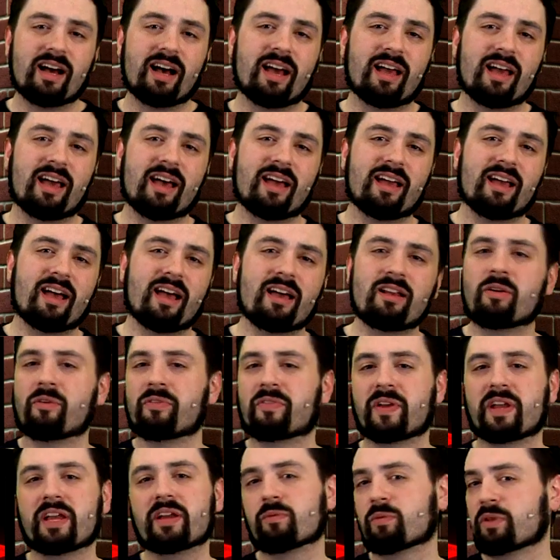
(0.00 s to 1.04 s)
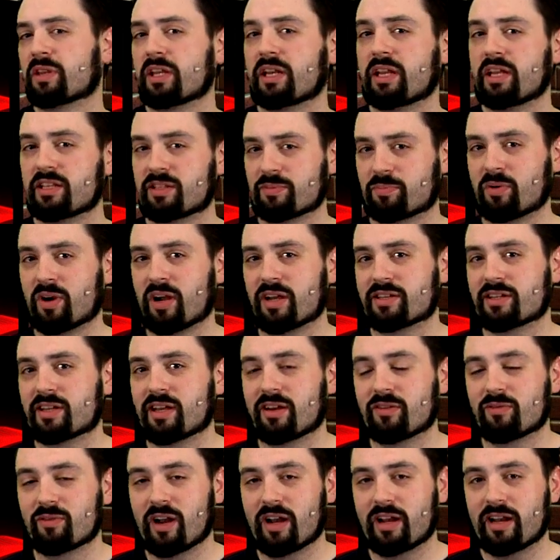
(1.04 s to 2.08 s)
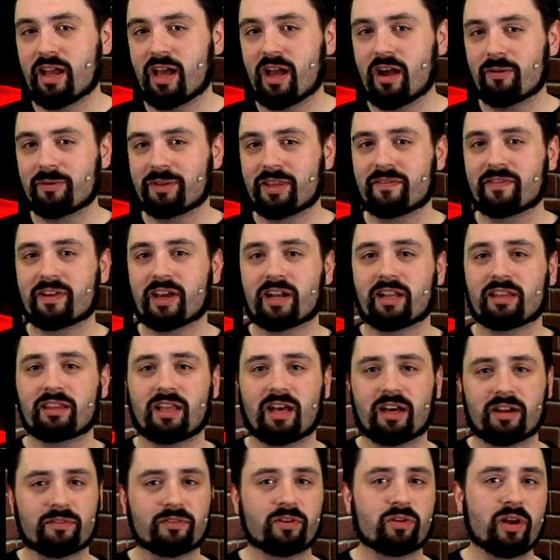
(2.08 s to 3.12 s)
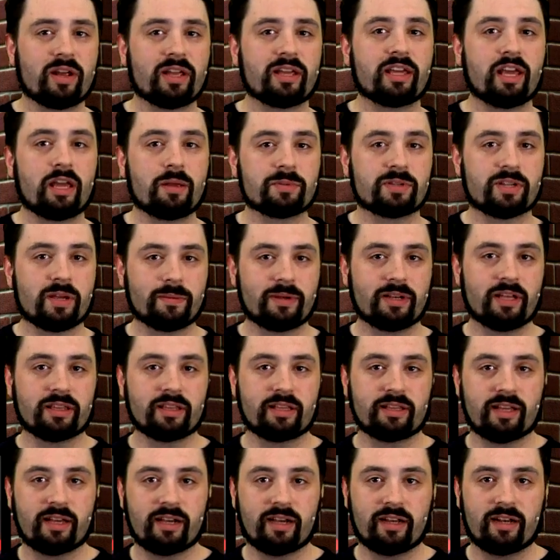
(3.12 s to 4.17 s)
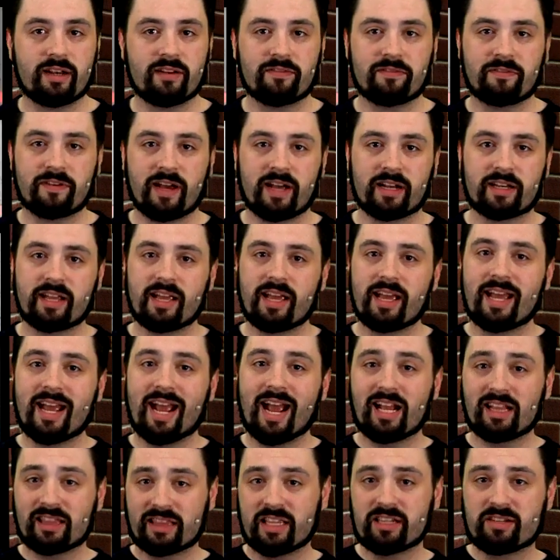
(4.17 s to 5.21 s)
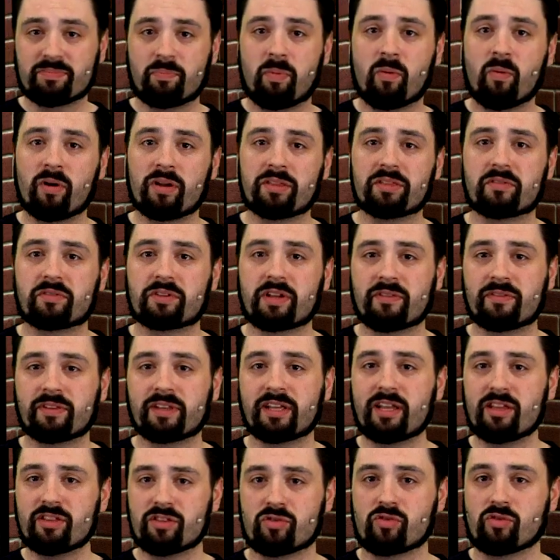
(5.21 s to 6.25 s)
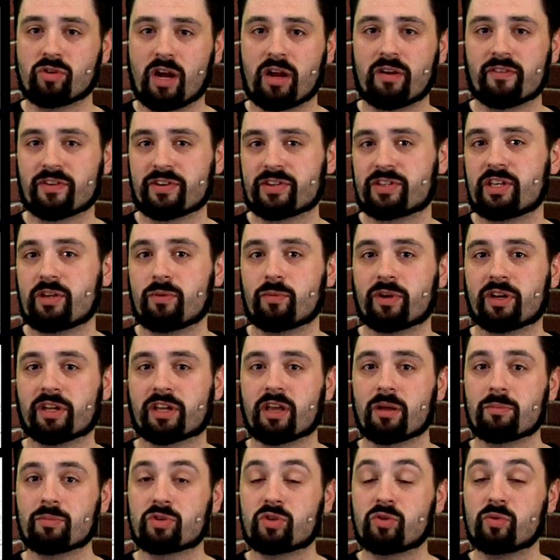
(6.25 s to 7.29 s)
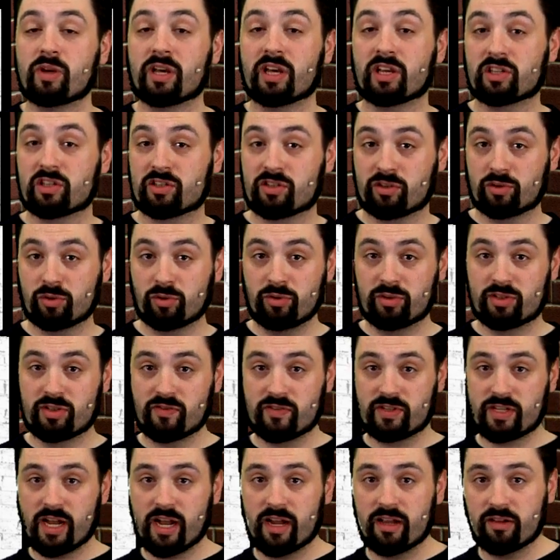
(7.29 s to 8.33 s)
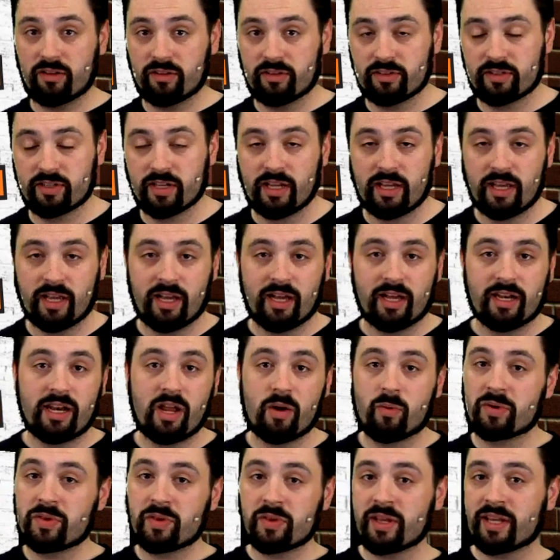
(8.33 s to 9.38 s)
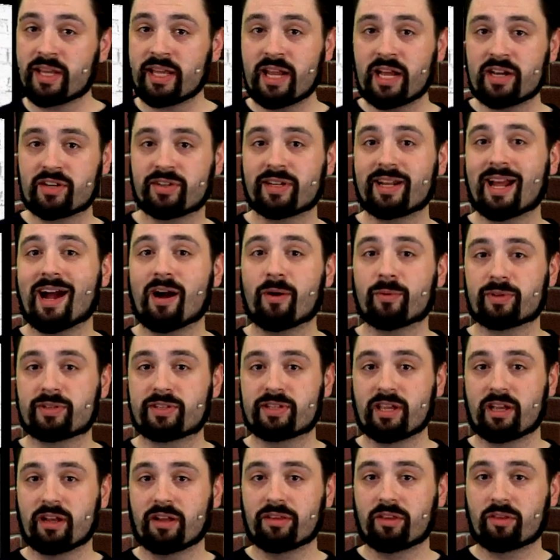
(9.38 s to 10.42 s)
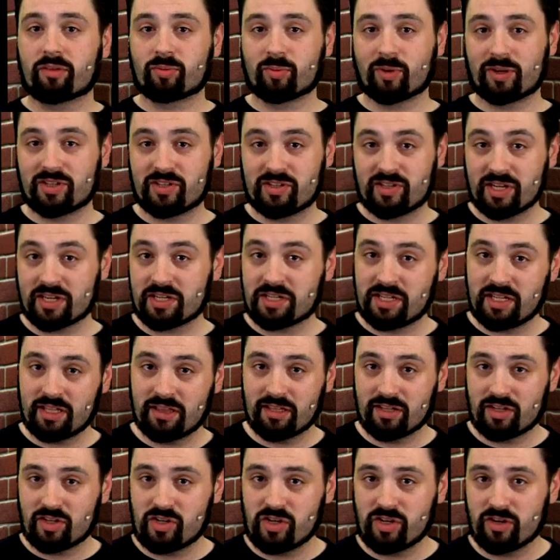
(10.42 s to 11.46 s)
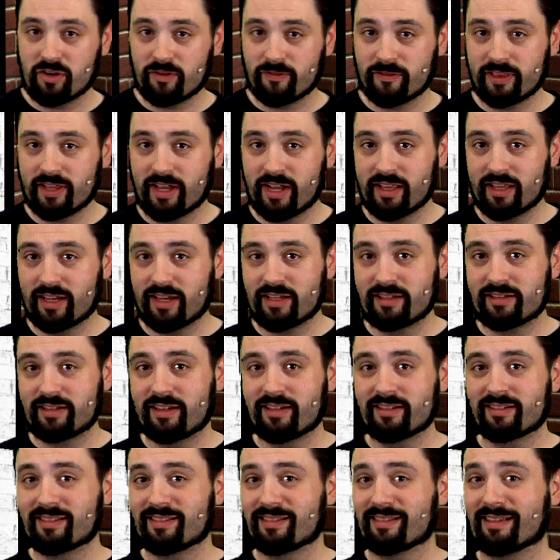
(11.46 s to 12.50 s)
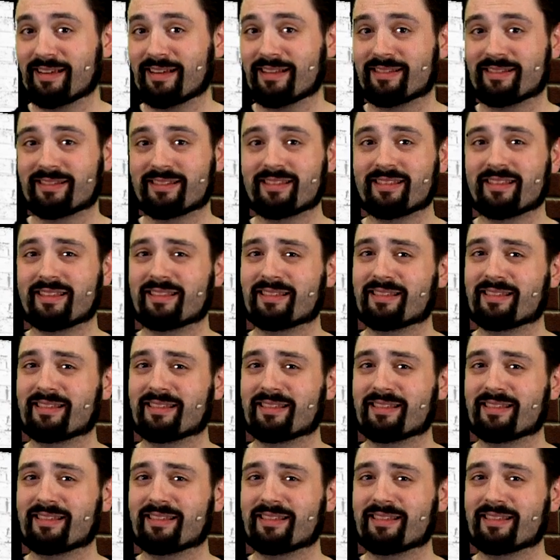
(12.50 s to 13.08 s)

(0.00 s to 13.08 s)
I don't think it really needs a price cut right now, and they've got a lot of great games coming down the line. In fact, at this point, they're definitely in the driver's seat when it comes to exclusive titles. Now, whether they can actually outsell the 360 this year for the holiday season, that's